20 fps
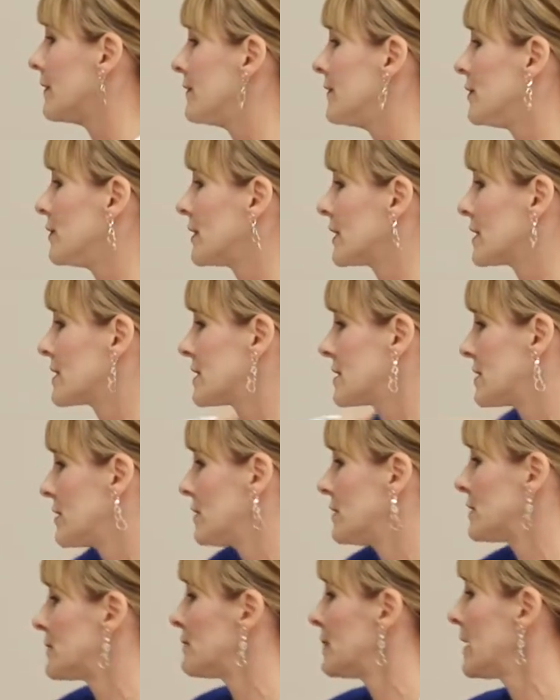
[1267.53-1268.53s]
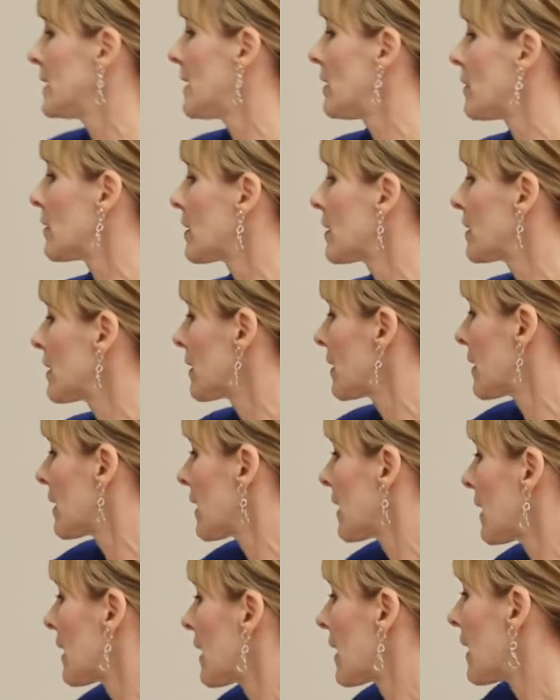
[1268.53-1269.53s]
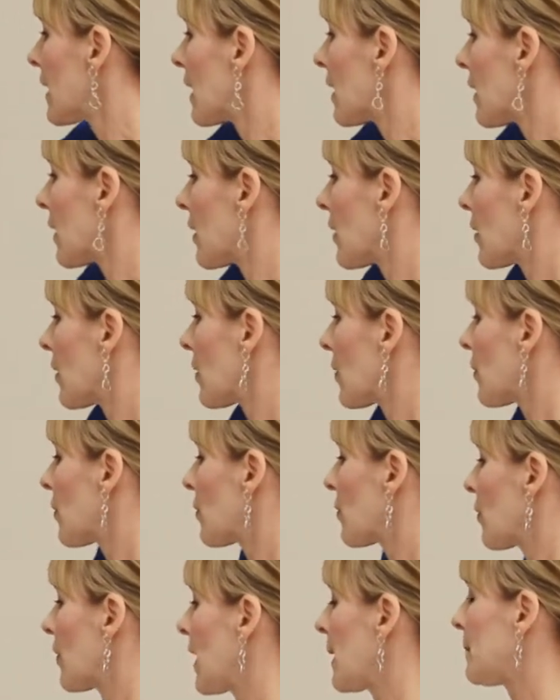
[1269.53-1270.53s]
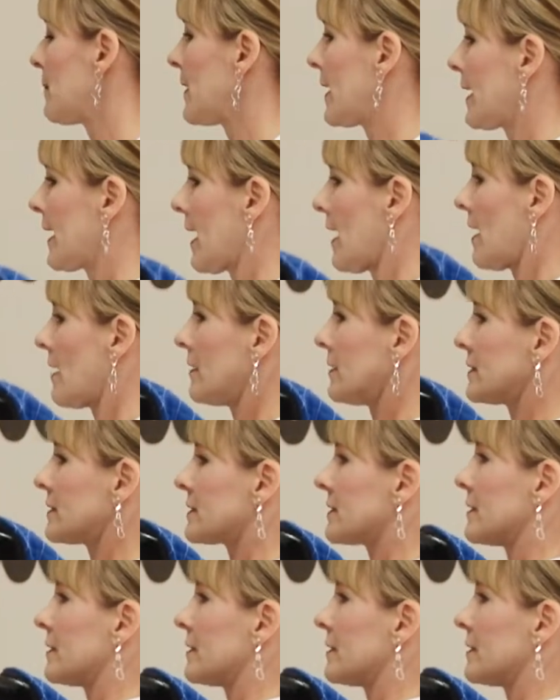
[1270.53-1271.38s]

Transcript: if you'll excuse me, I'll grab that out.